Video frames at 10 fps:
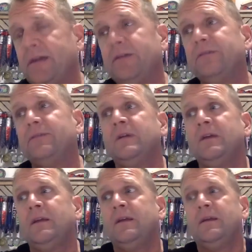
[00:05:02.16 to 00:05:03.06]
of
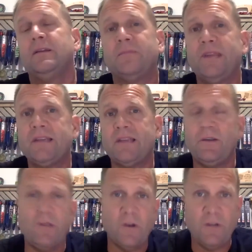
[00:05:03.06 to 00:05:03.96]
some things that
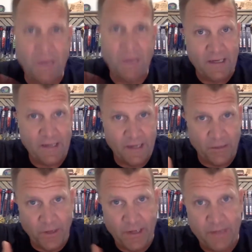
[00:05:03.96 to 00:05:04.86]
you know you may need to get
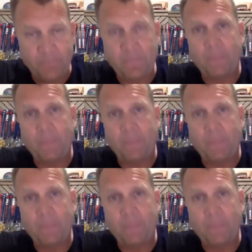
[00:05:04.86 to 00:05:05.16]
right.